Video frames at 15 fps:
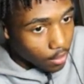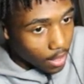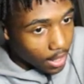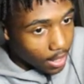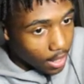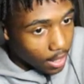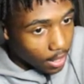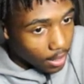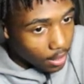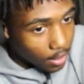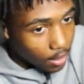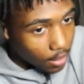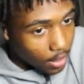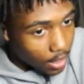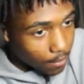I got I
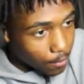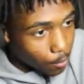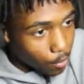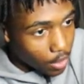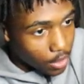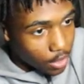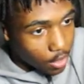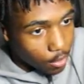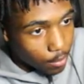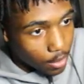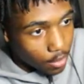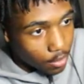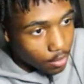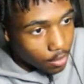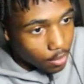literally have to watch out,
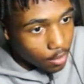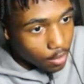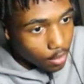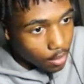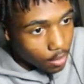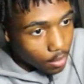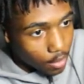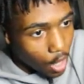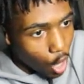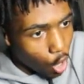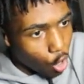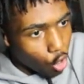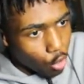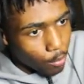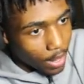bro.
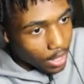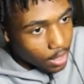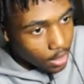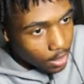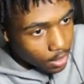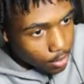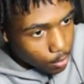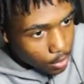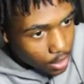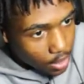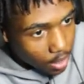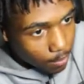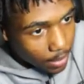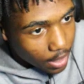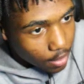Oh my goodness. What's
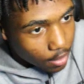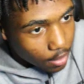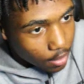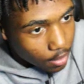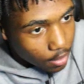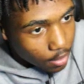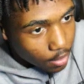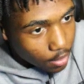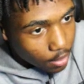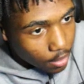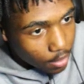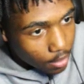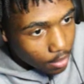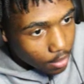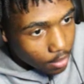up, man?
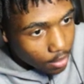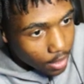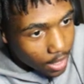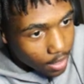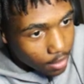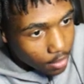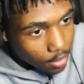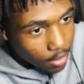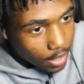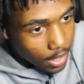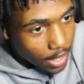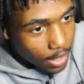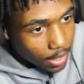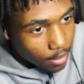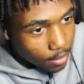Hey, you're an
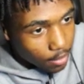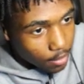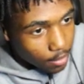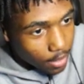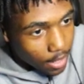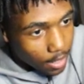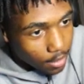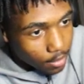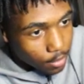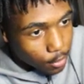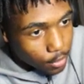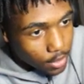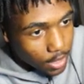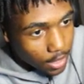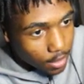idiot. Hey, you
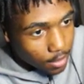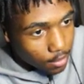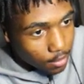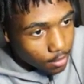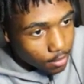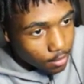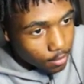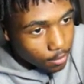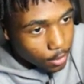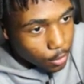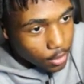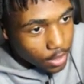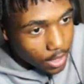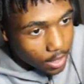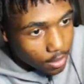stink. You
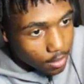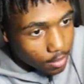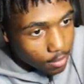stink.